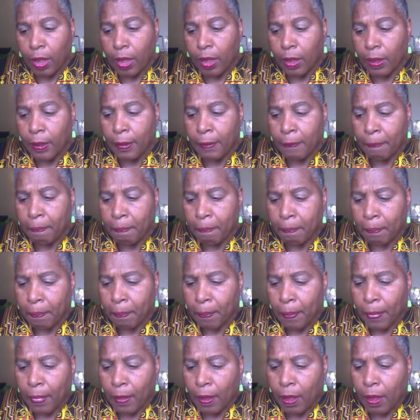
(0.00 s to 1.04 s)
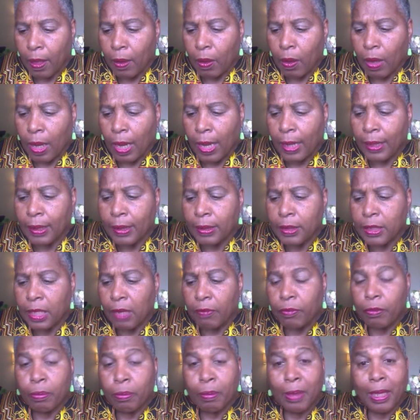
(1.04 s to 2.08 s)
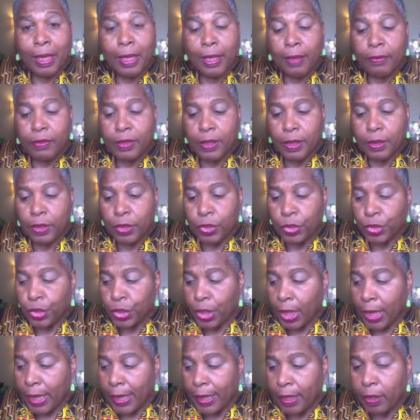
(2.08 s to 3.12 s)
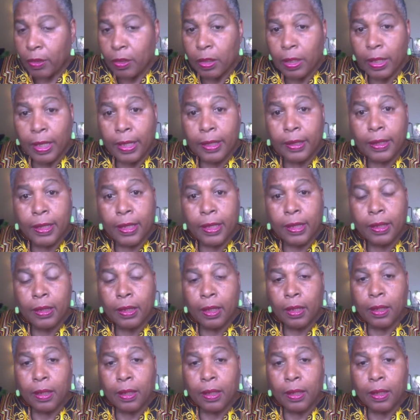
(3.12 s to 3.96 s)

Um, I discovered my gifts as a child, and then